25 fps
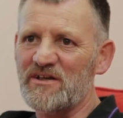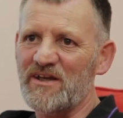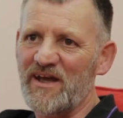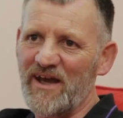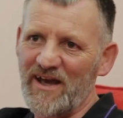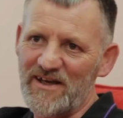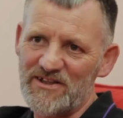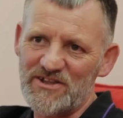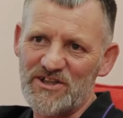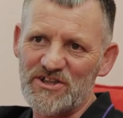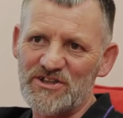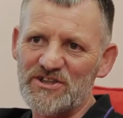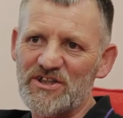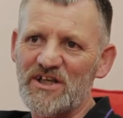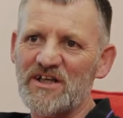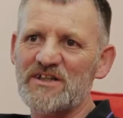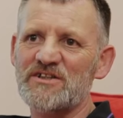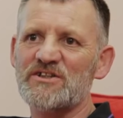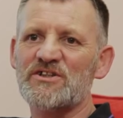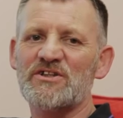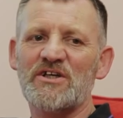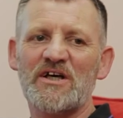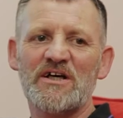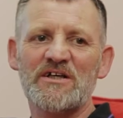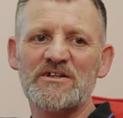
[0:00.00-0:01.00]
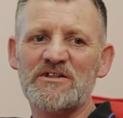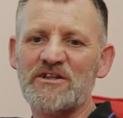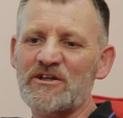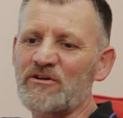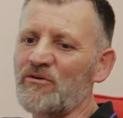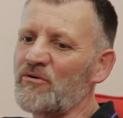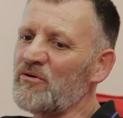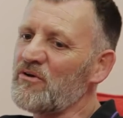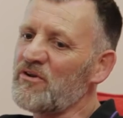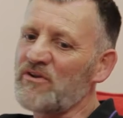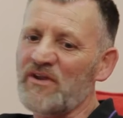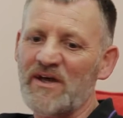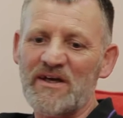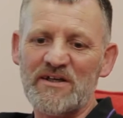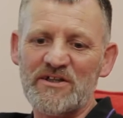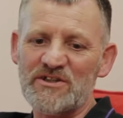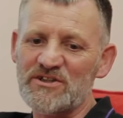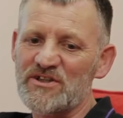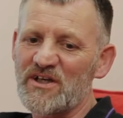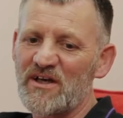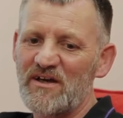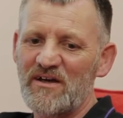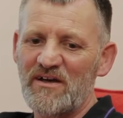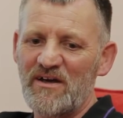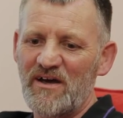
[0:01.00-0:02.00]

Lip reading: the exercises I had to do and things.